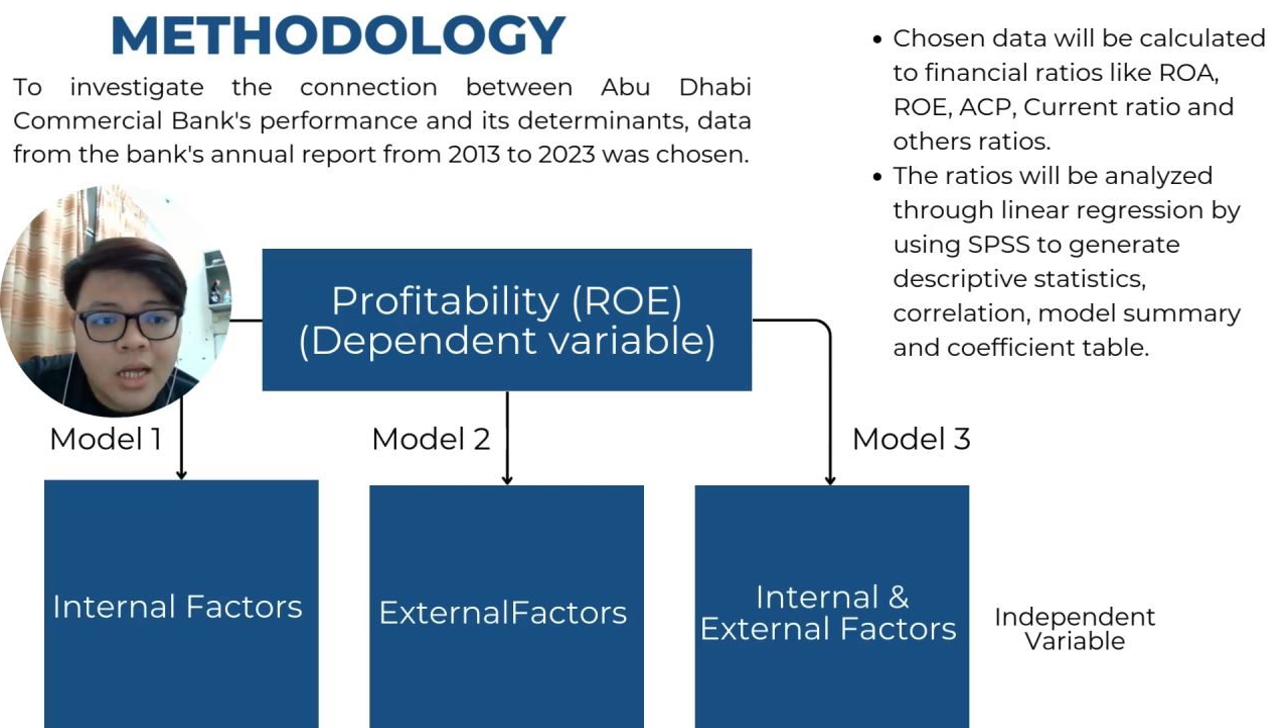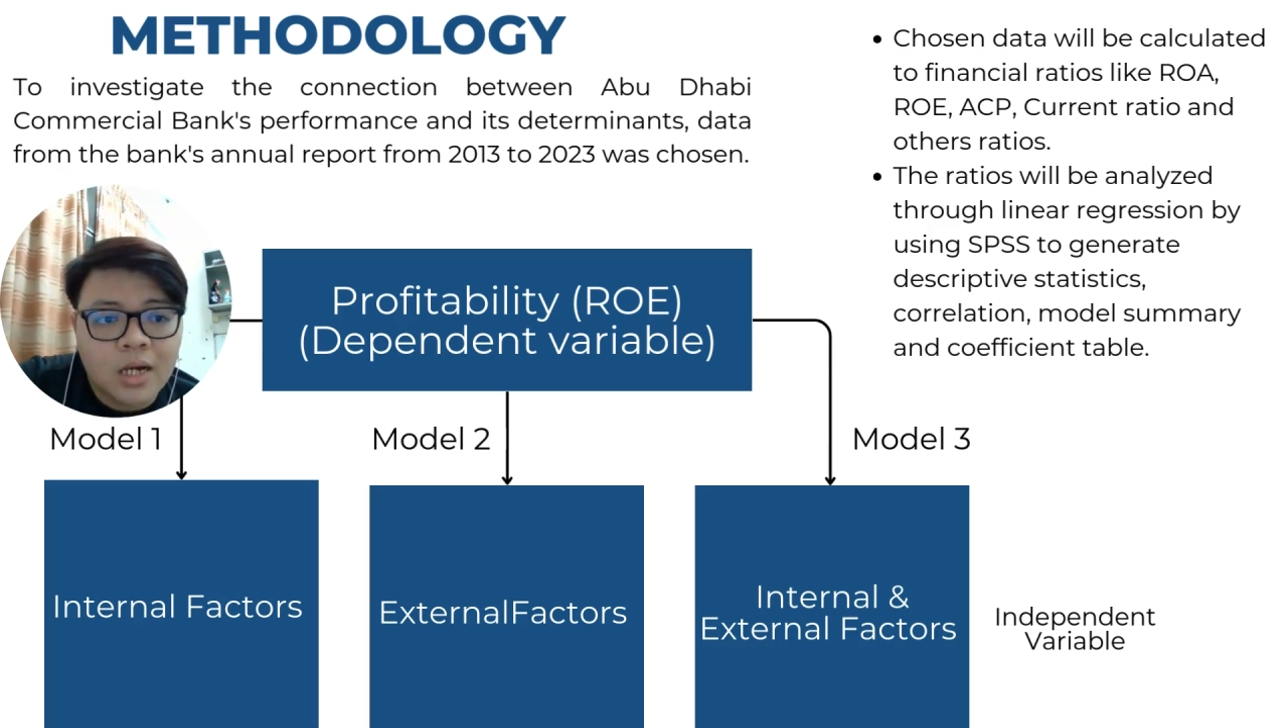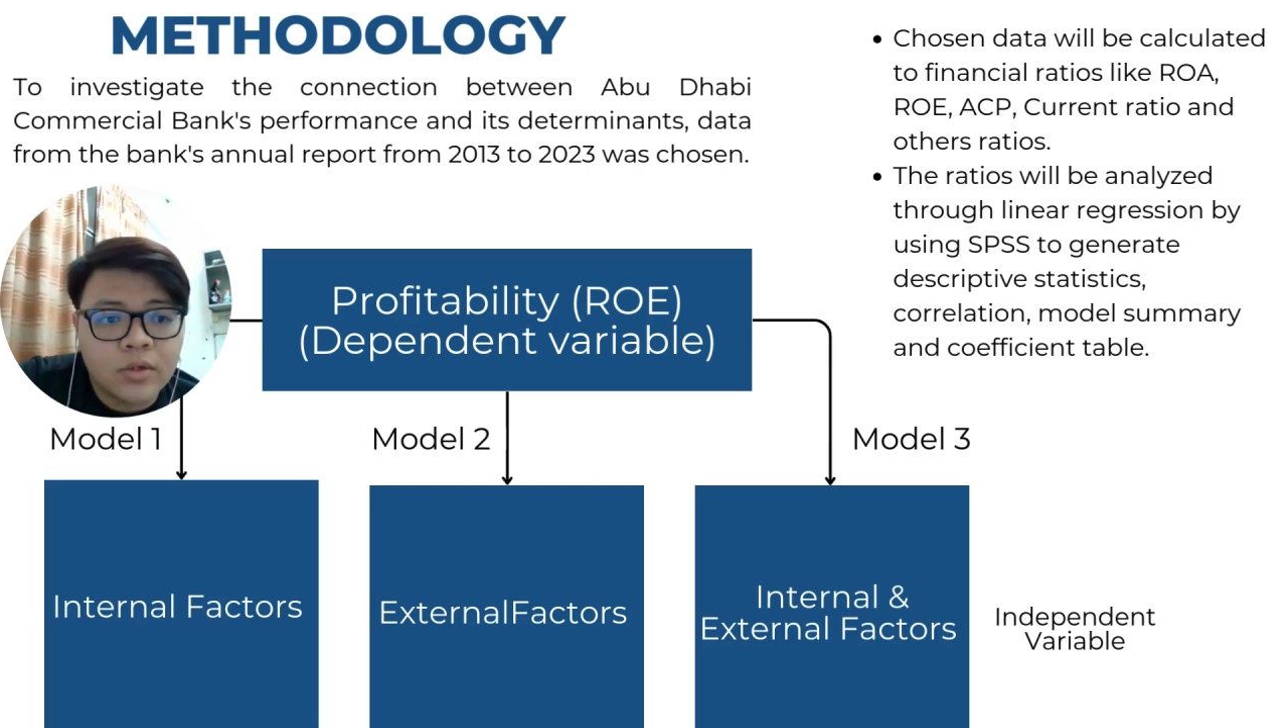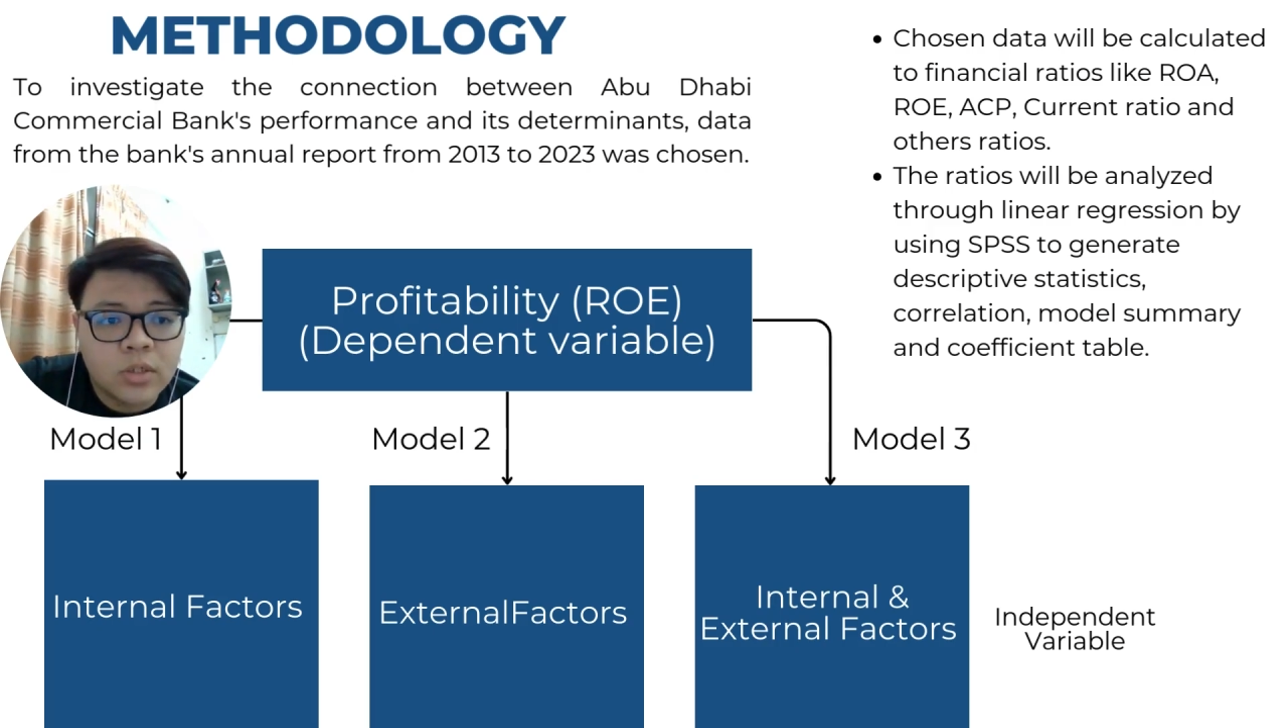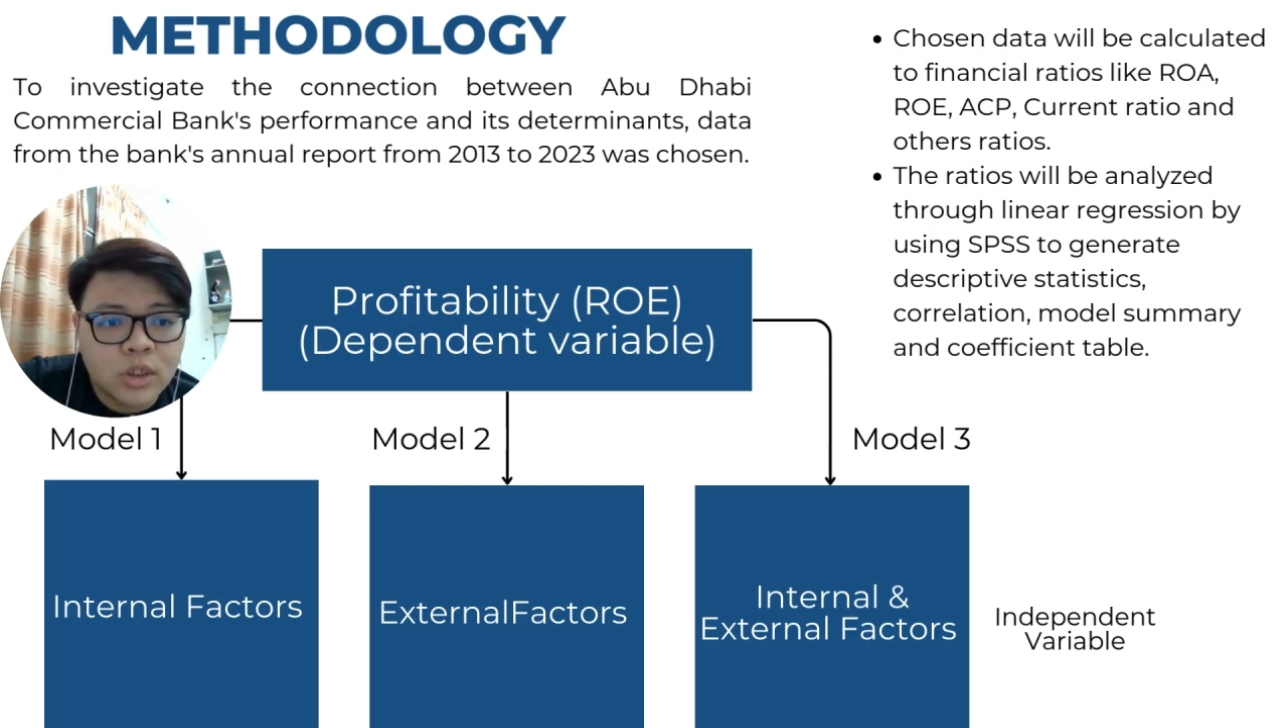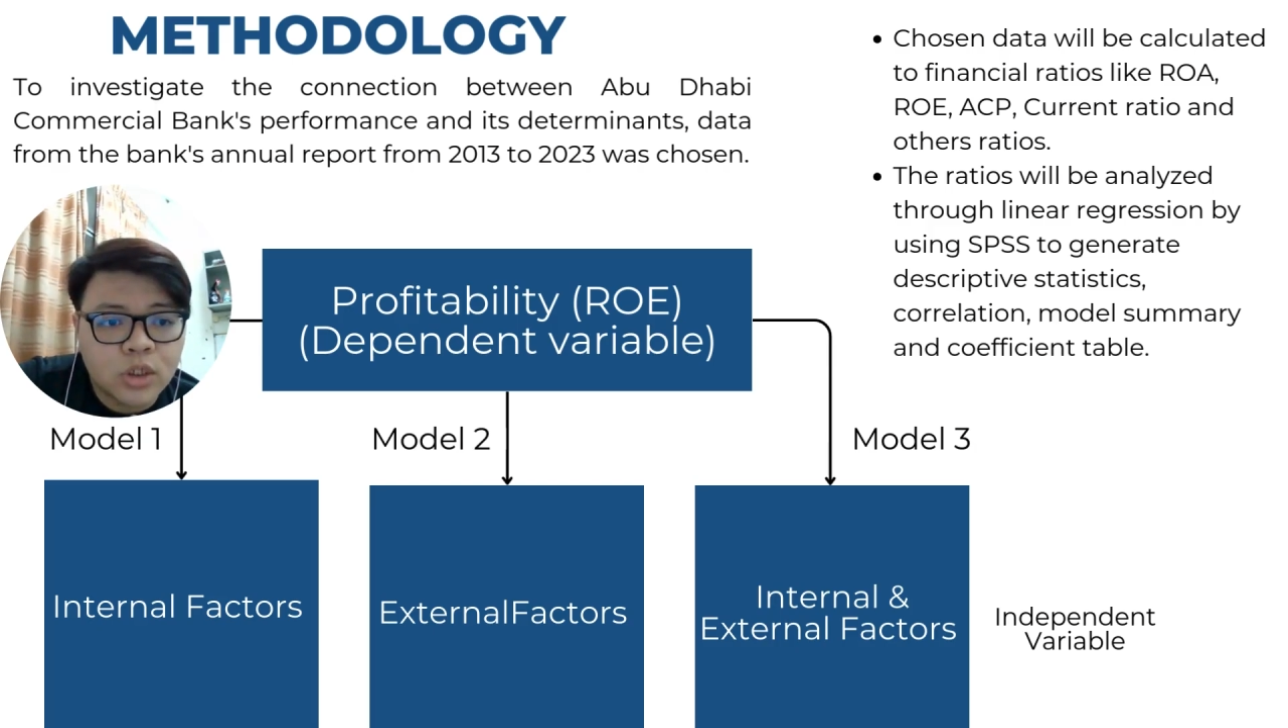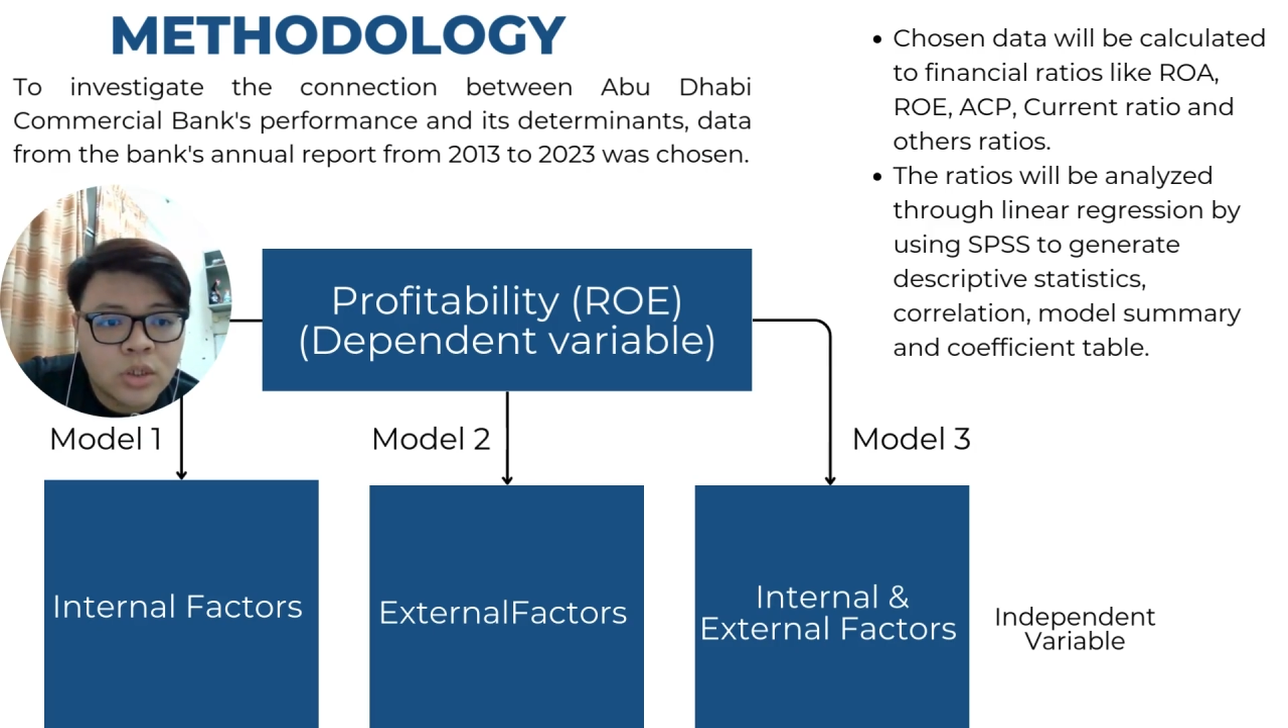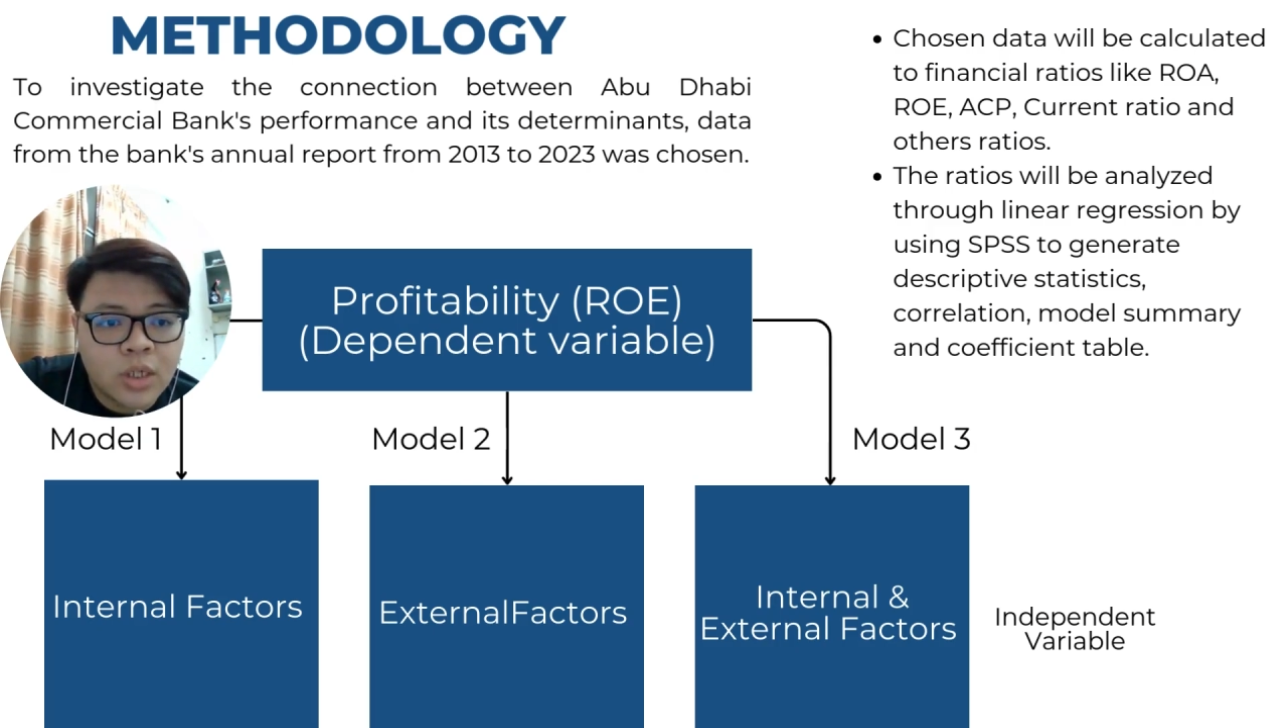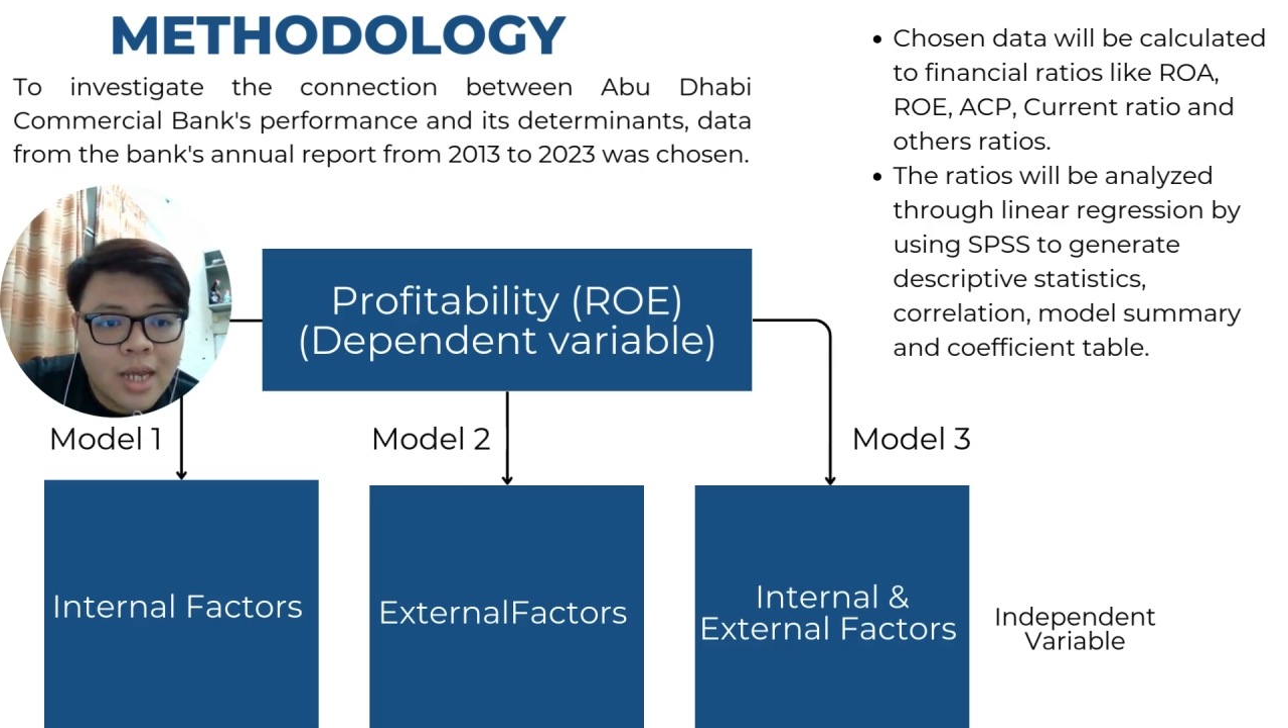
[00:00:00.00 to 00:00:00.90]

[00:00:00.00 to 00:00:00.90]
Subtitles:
current ratio,